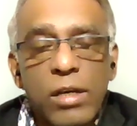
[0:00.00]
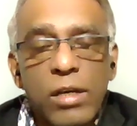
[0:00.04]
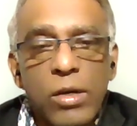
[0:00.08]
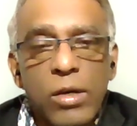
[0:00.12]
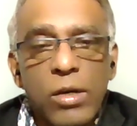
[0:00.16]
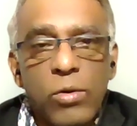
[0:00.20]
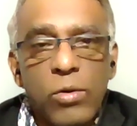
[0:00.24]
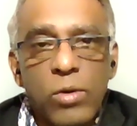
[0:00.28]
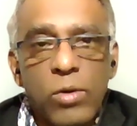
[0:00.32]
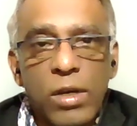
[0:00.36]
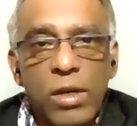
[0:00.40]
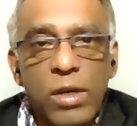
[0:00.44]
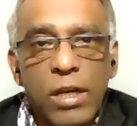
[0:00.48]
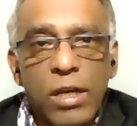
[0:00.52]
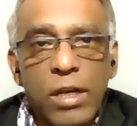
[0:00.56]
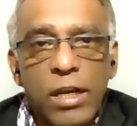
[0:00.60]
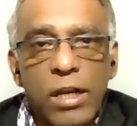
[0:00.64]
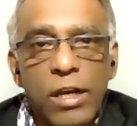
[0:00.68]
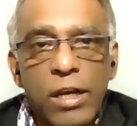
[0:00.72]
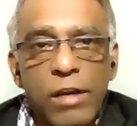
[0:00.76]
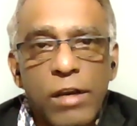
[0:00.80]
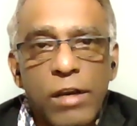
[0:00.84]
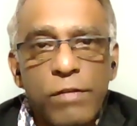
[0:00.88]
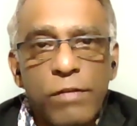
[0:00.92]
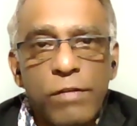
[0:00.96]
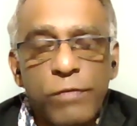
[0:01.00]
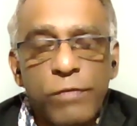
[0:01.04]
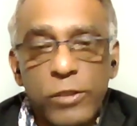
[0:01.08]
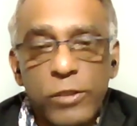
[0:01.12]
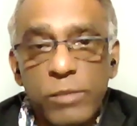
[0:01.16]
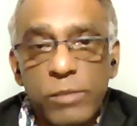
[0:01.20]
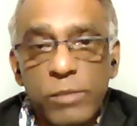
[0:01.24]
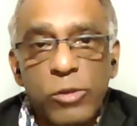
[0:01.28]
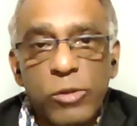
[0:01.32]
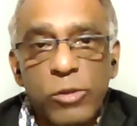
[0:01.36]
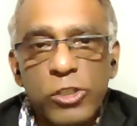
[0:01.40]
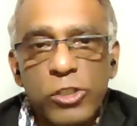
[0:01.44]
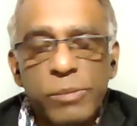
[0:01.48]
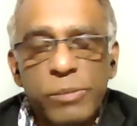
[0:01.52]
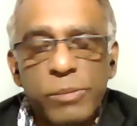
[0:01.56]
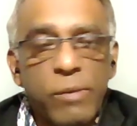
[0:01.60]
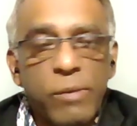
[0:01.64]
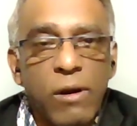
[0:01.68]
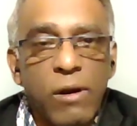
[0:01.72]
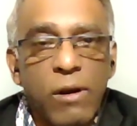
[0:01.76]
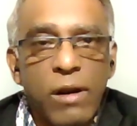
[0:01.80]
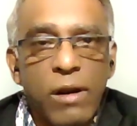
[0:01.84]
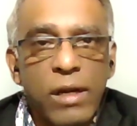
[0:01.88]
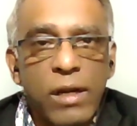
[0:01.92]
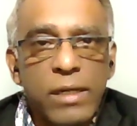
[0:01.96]
for the most
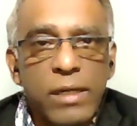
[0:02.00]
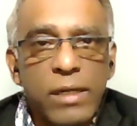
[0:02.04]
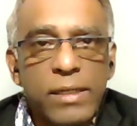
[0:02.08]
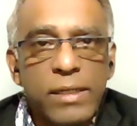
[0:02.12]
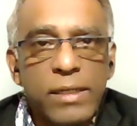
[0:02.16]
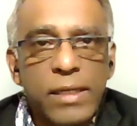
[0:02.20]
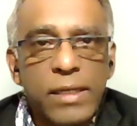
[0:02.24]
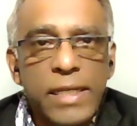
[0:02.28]
part,